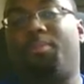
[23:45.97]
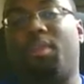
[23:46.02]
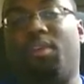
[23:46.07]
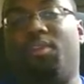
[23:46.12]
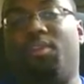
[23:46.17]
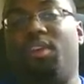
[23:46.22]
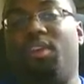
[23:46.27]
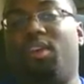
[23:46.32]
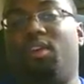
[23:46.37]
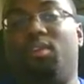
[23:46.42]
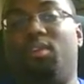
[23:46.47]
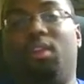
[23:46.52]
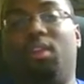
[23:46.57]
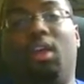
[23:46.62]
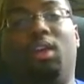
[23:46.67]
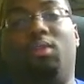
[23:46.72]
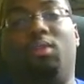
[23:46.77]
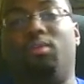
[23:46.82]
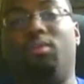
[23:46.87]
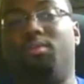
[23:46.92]
If he could,
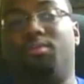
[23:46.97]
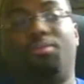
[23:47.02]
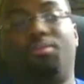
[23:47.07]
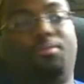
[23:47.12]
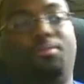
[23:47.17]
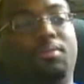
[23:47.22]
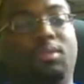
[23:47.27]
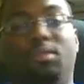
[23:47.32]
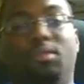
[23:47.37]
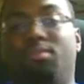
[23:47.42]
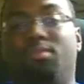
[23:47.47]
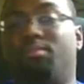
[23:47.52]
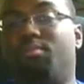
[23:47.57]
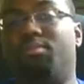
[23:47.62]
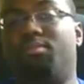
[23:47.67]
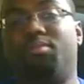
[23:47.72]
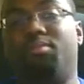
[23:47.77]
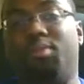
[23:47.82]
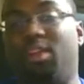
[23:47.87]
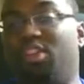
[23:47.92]
like,
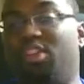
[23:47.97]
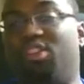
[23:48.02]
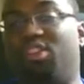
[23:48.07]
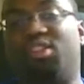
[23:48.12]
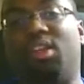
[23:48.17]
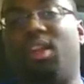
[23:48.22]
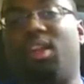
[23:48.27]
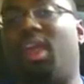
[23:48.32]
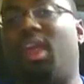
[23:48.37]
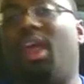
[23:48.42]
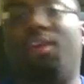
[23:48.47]
he just said